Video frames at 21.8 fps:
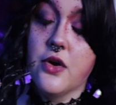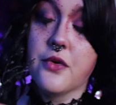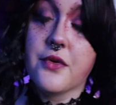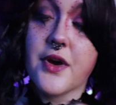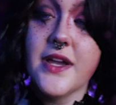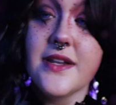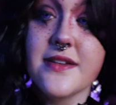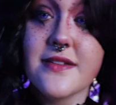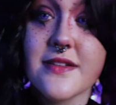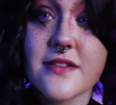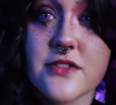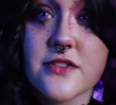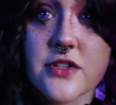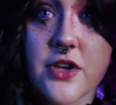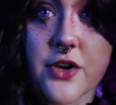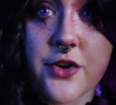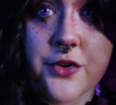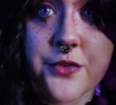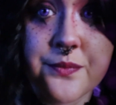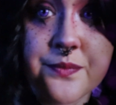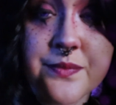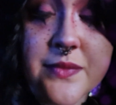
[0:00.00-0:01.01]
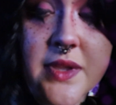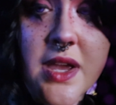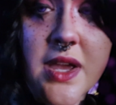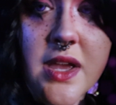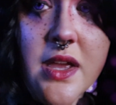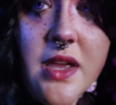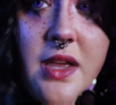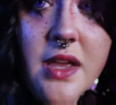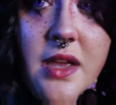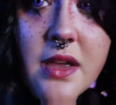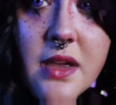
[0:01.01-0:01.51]
Alright, so
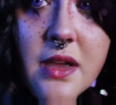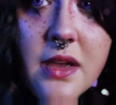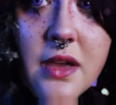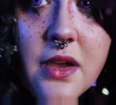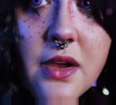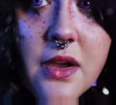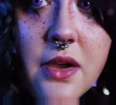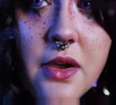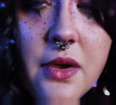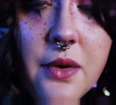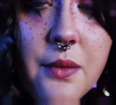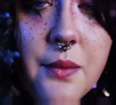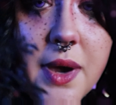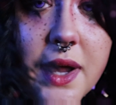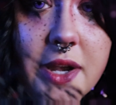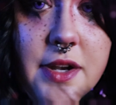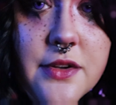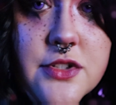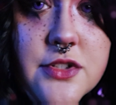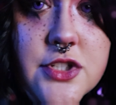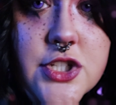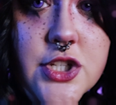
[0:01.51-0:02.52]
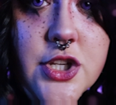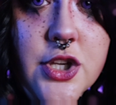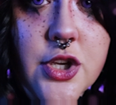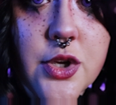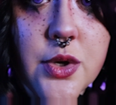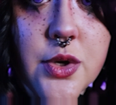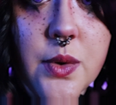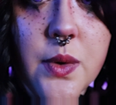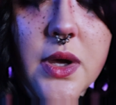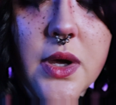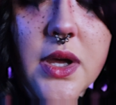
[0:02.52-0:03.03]
why don't
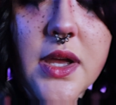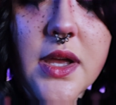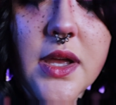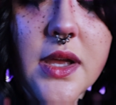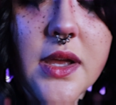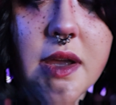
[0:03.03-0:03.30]
you